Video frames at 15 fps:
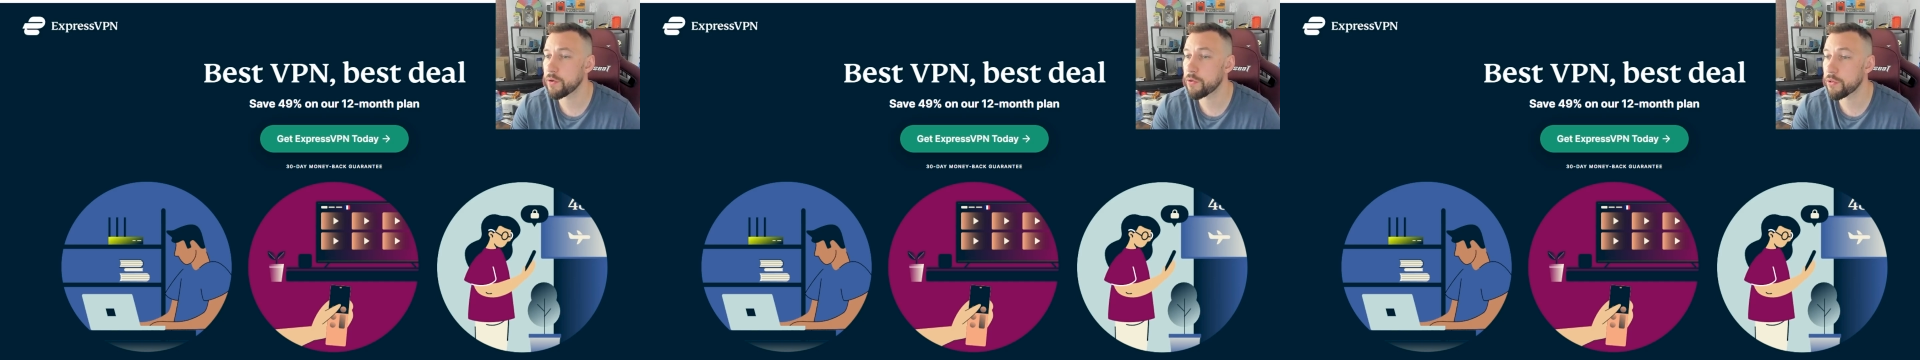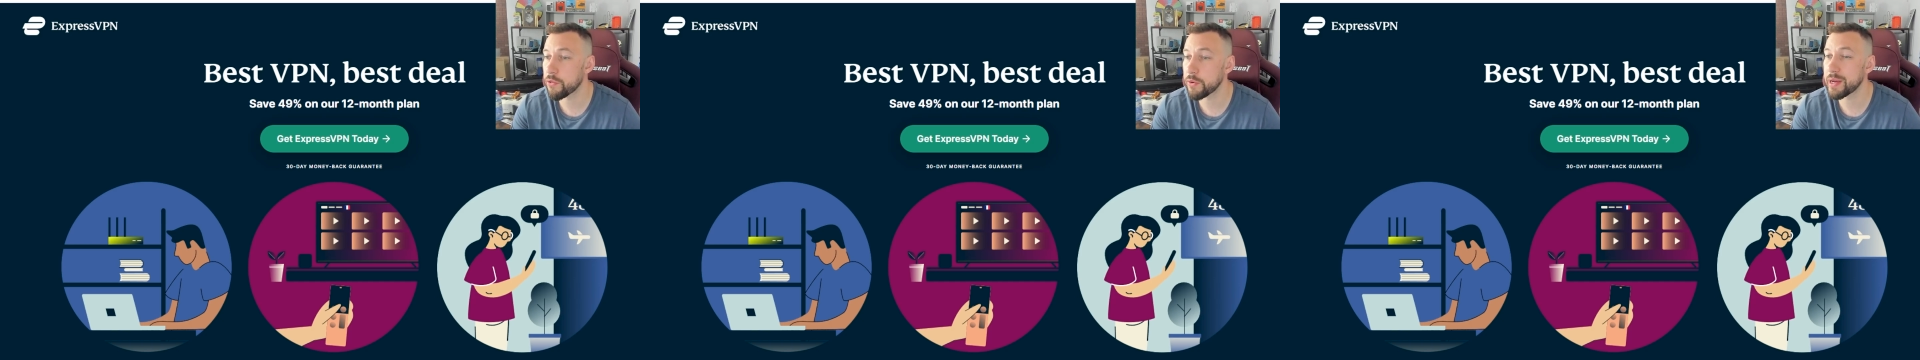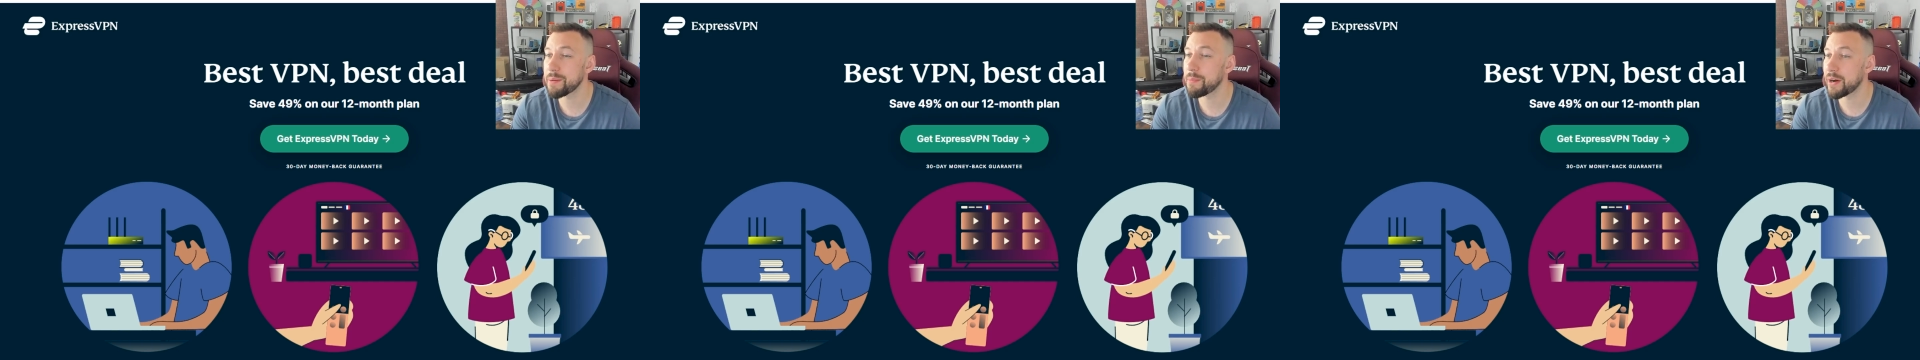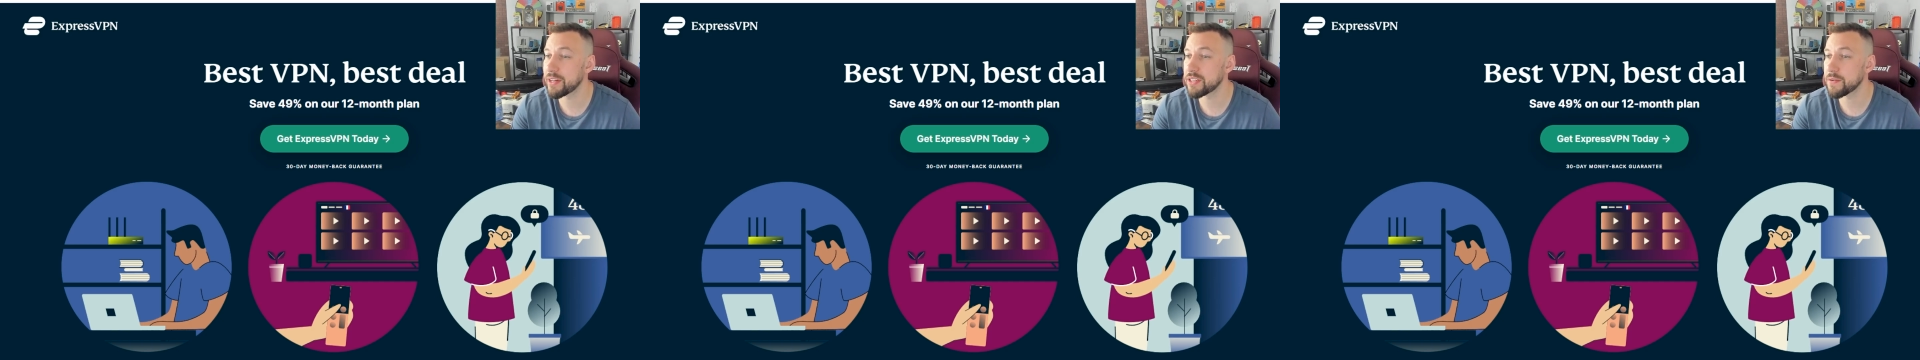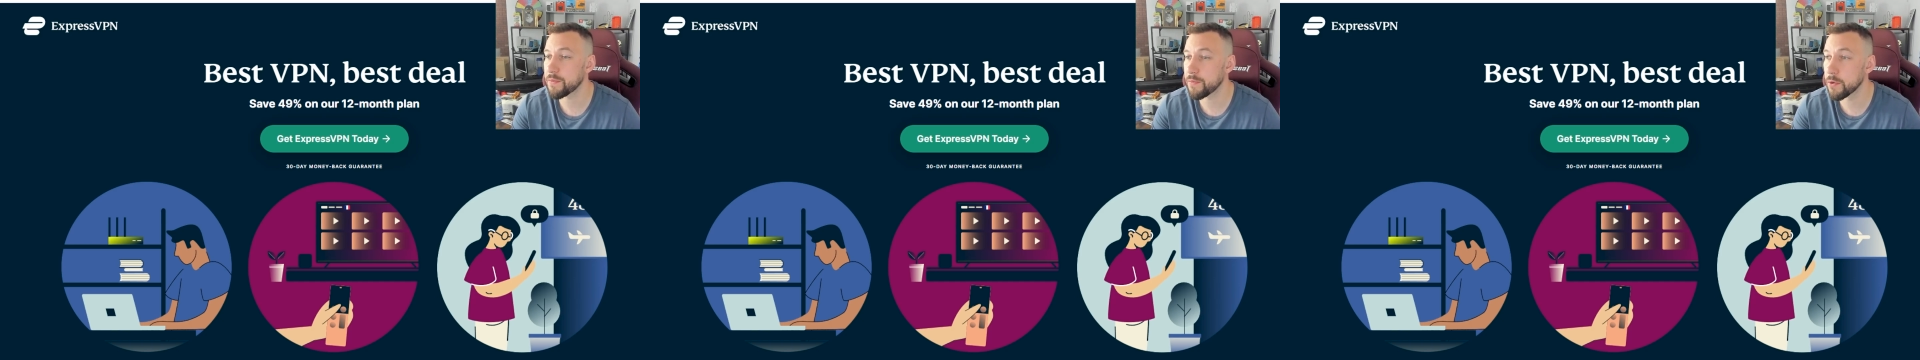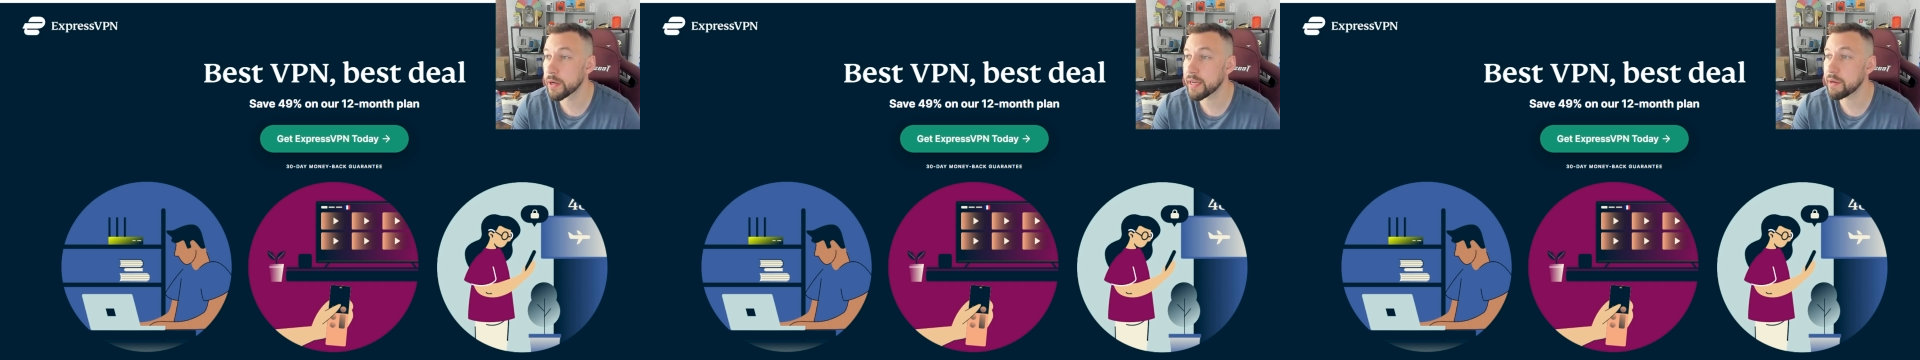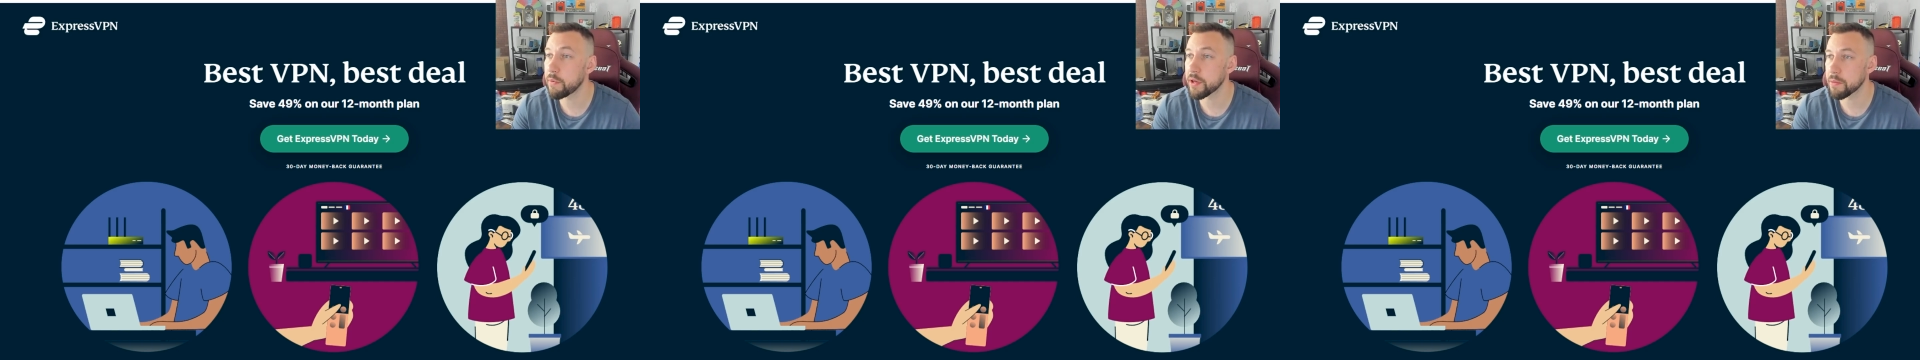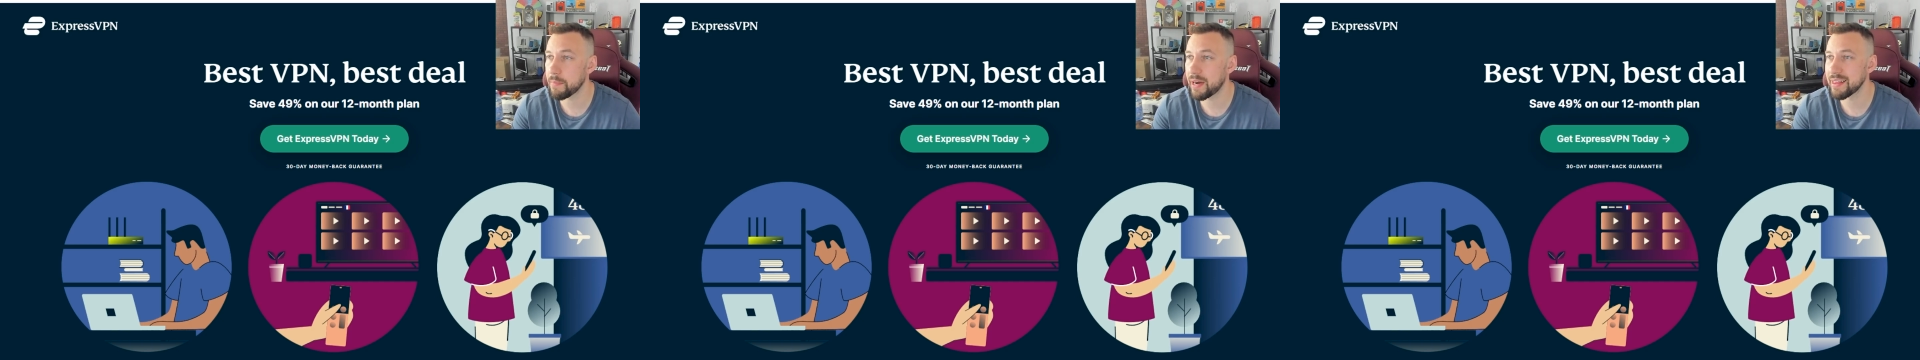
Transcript: three months free with my